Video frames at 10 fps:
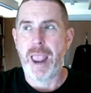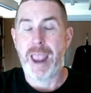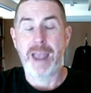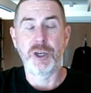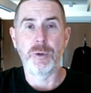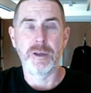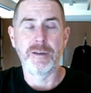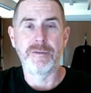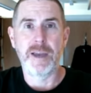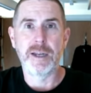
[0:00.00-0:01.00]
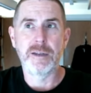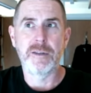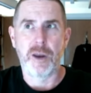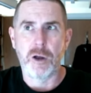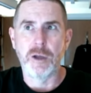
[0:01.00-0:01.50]
annual
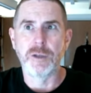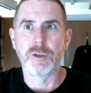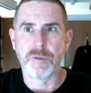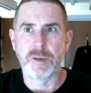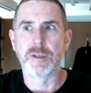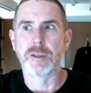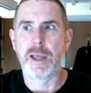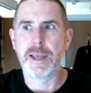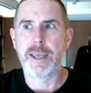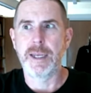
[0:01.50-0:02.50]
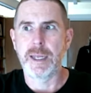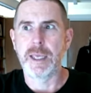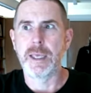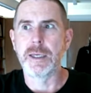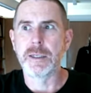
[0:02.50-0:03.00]
event that also feels like it
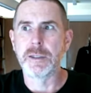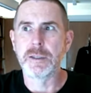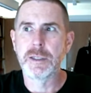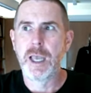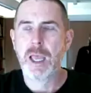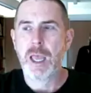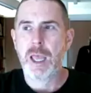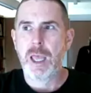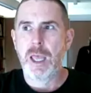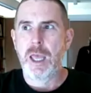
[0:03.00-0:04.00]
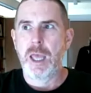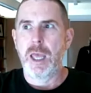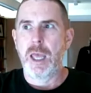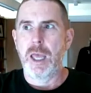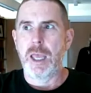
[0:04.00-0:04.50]
is
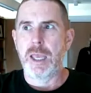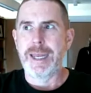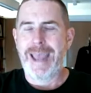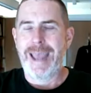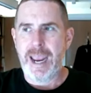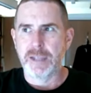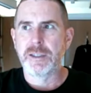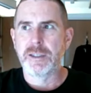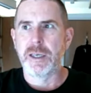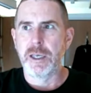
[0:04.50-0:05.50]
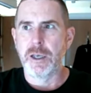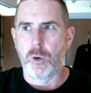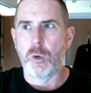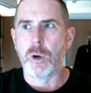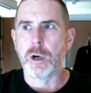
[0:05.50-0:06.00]
enhancing
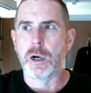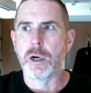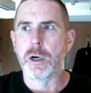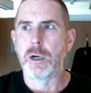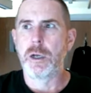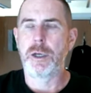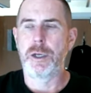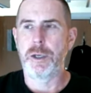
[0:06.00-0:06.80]
or